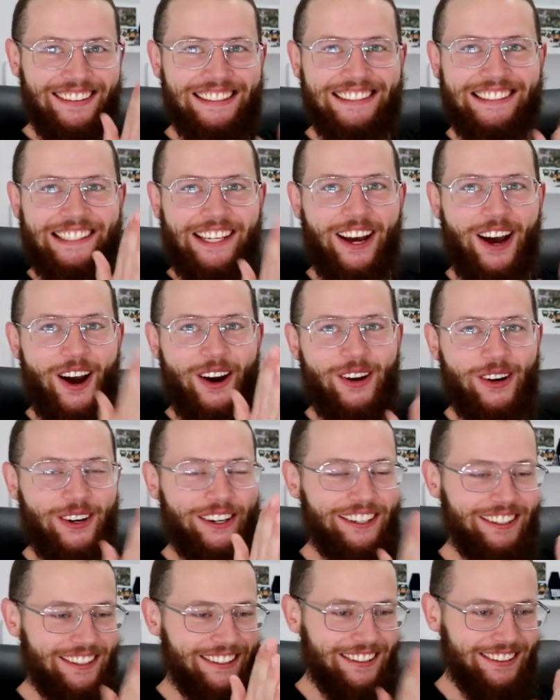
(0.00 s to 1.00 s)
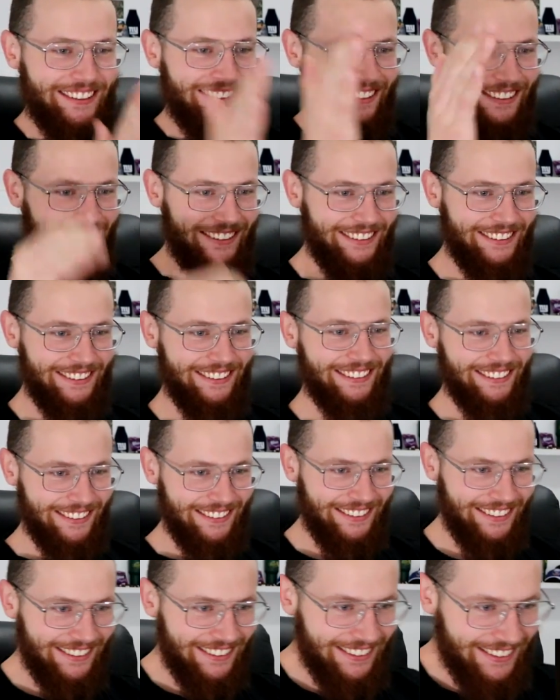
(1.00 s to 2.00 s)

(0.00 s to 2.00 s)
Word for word: Let's go. Can still take